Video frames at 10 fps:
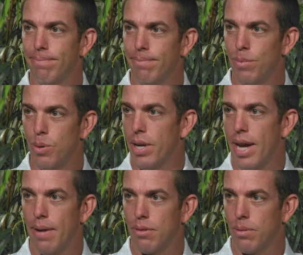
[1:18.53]
we were going to
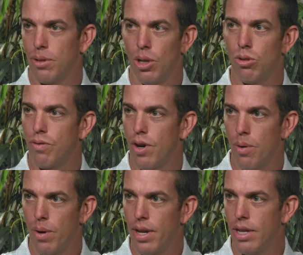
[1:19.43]
have to close
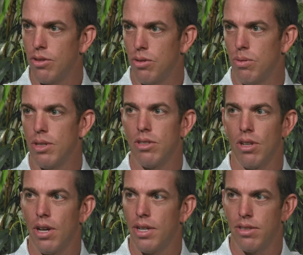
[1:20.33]
fairways or
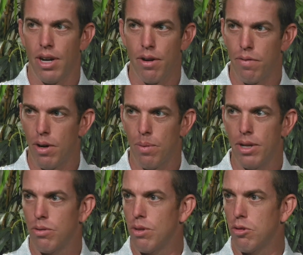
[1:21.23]
resod entire
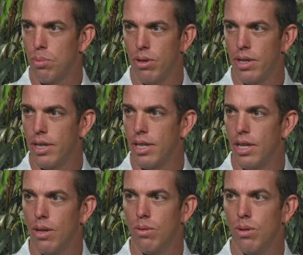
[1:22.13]
fairways, resprig,
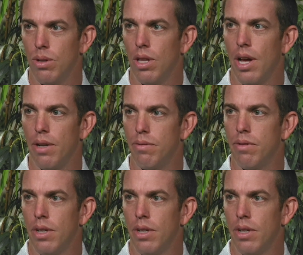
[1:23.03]
do a lot of